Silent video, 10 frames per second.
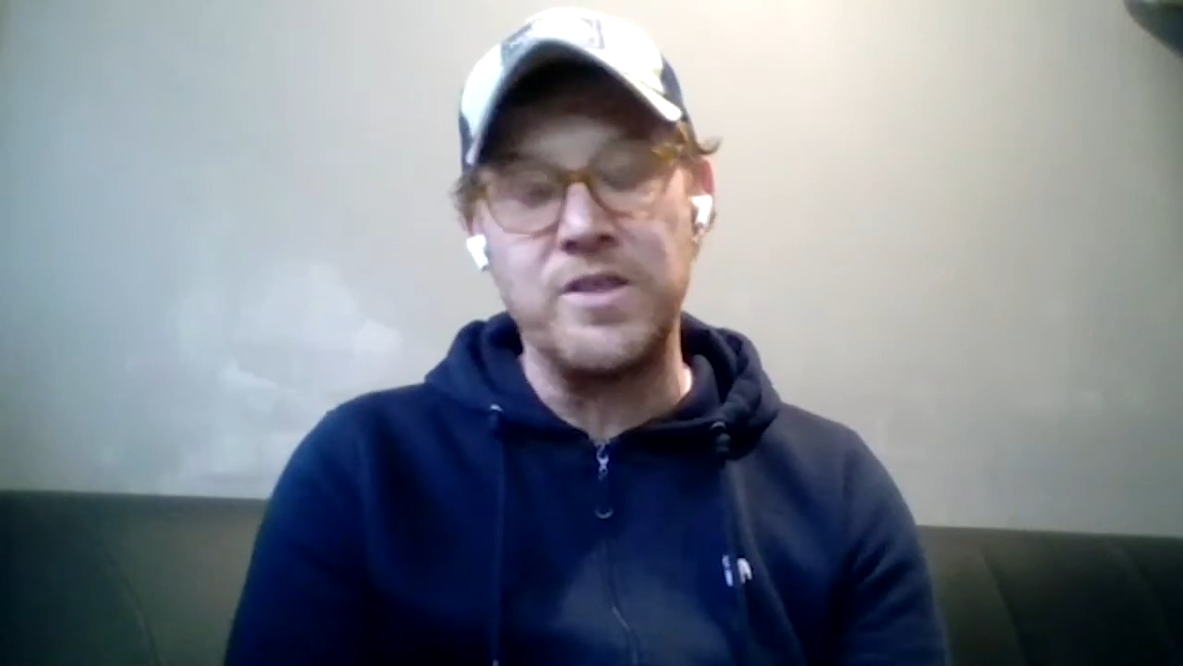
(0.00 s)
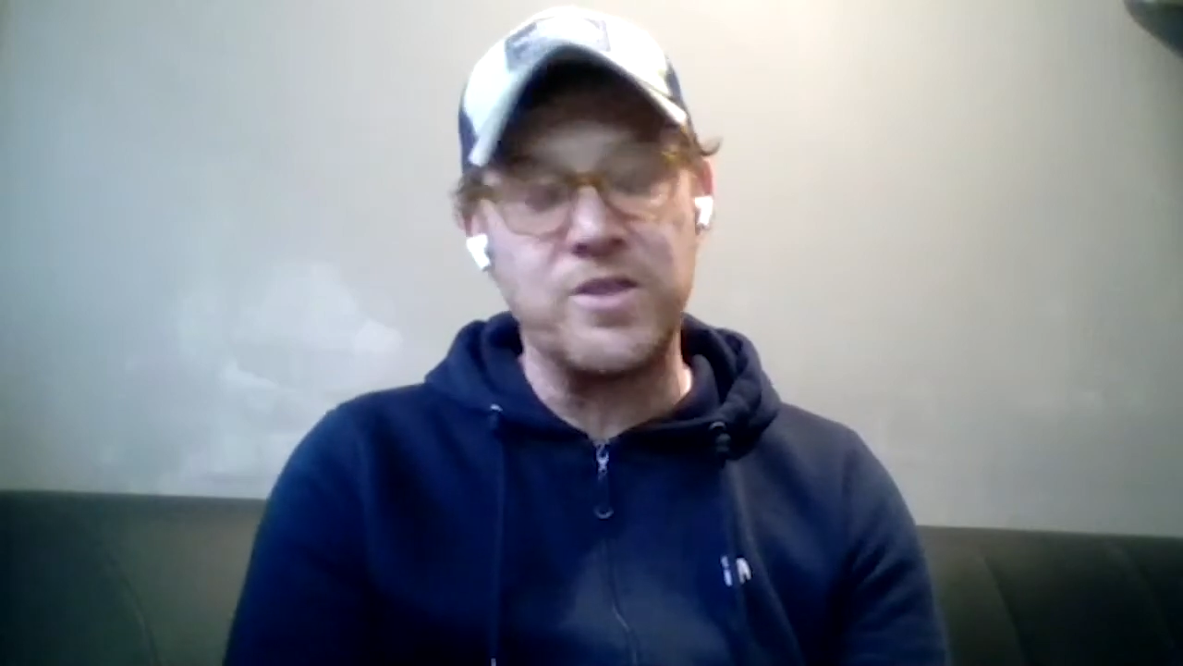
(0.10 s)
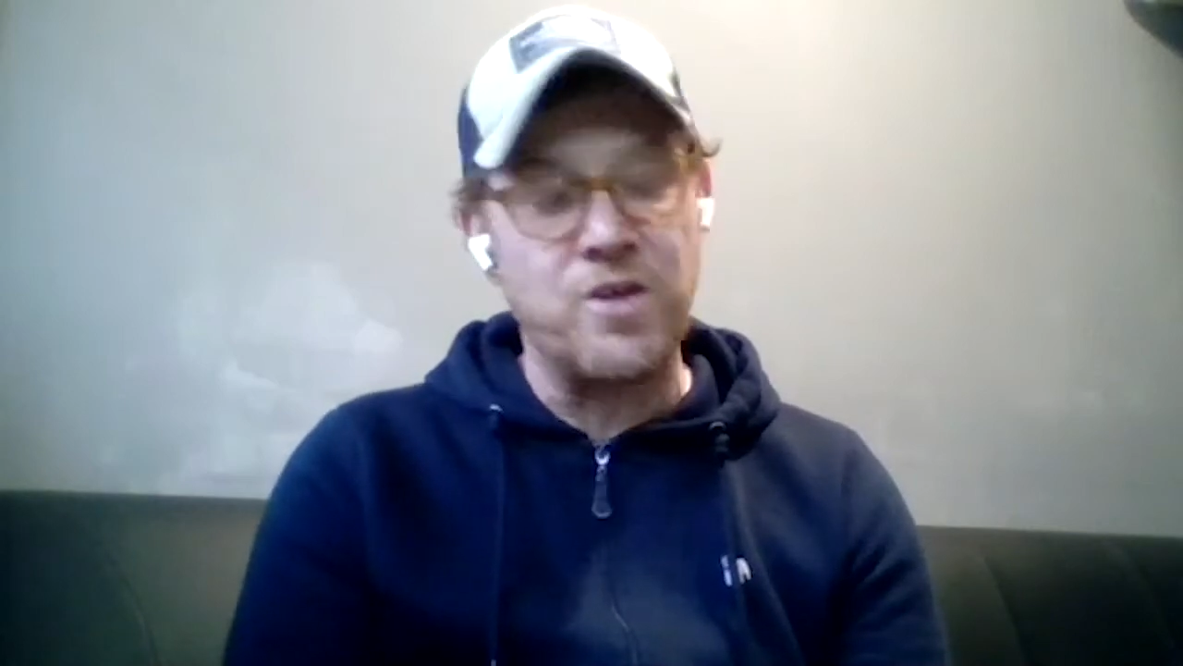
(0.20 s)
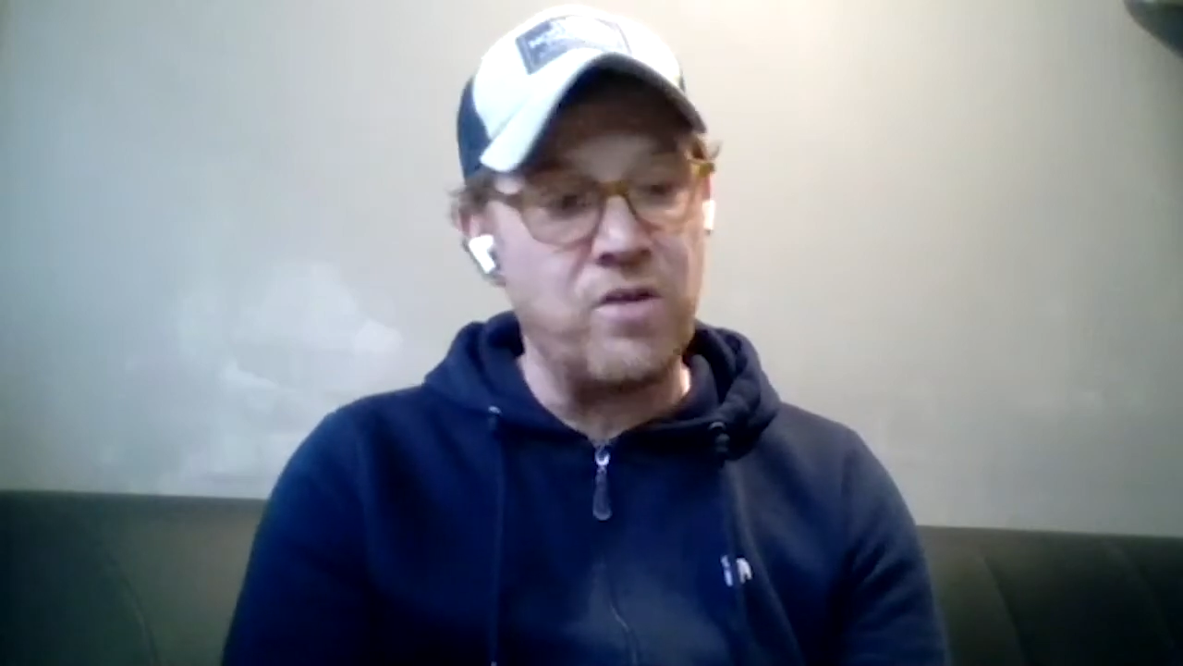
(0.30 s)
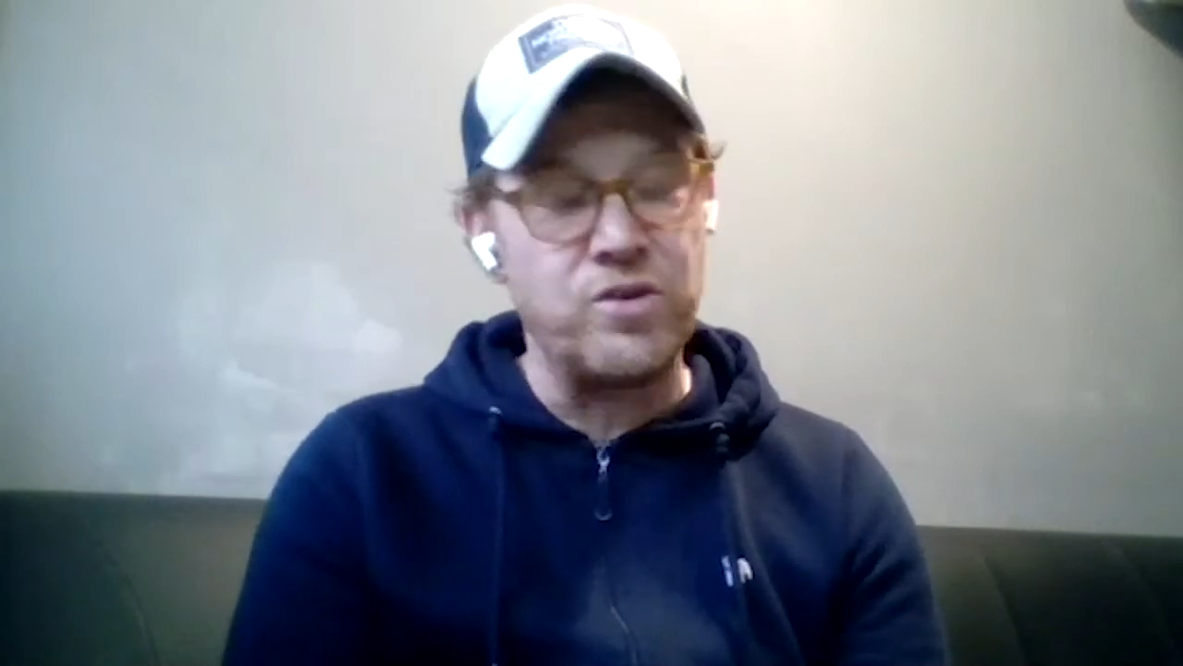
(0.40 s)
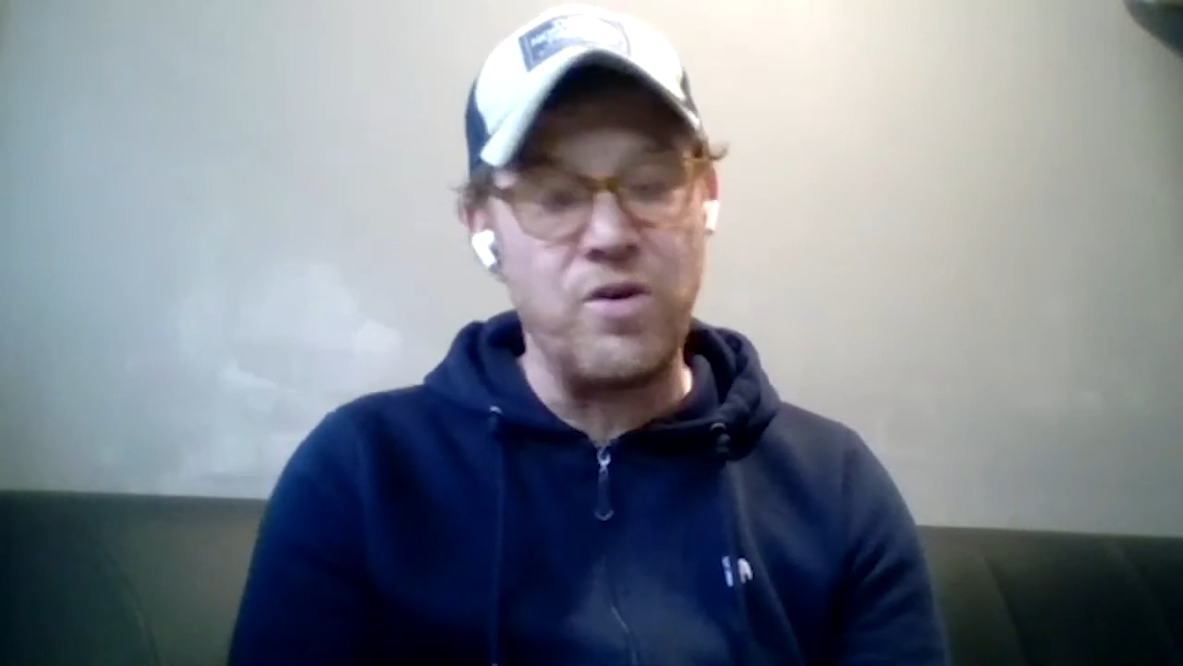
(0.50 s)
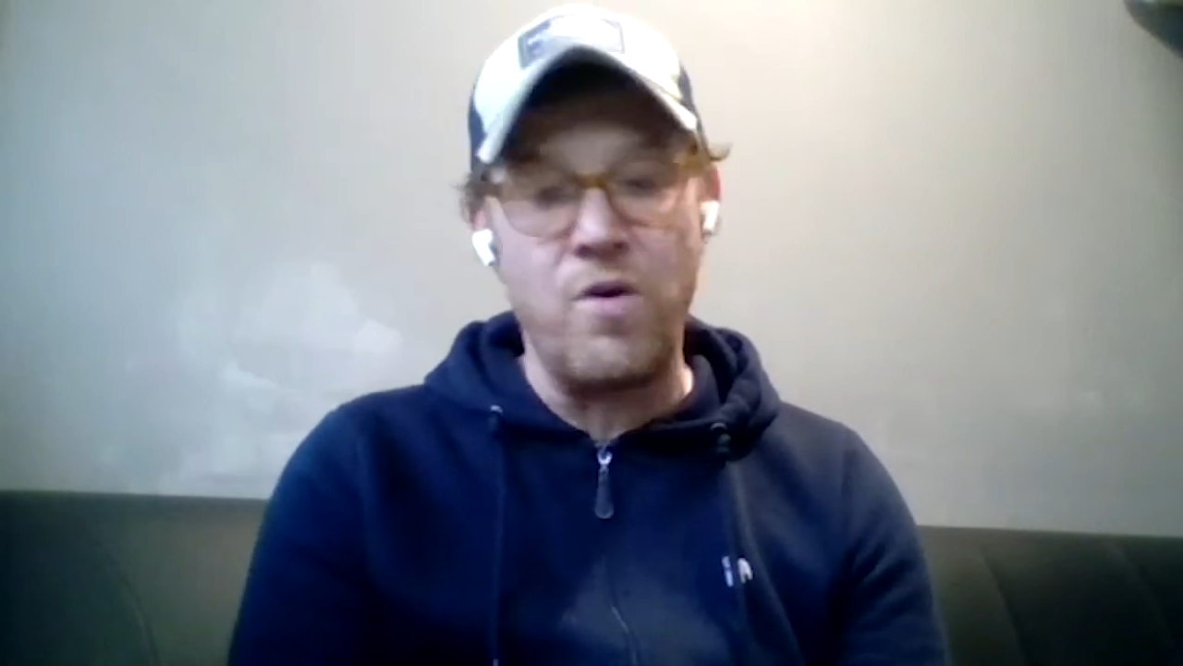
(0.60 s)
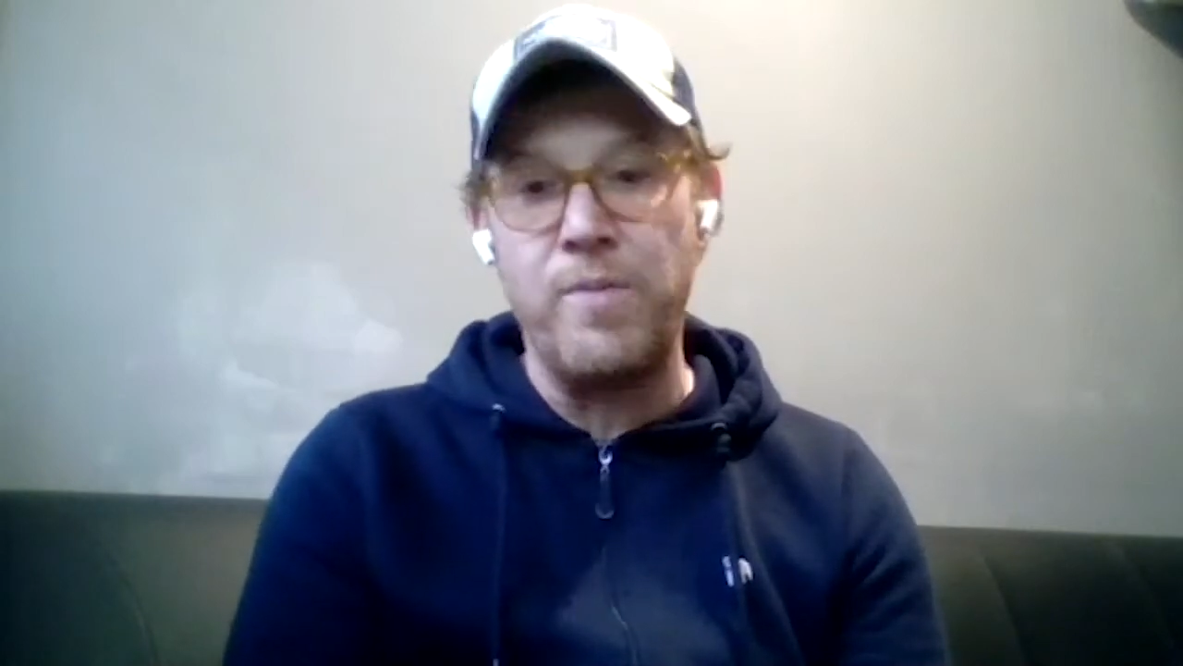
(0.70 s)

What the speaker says: it's called show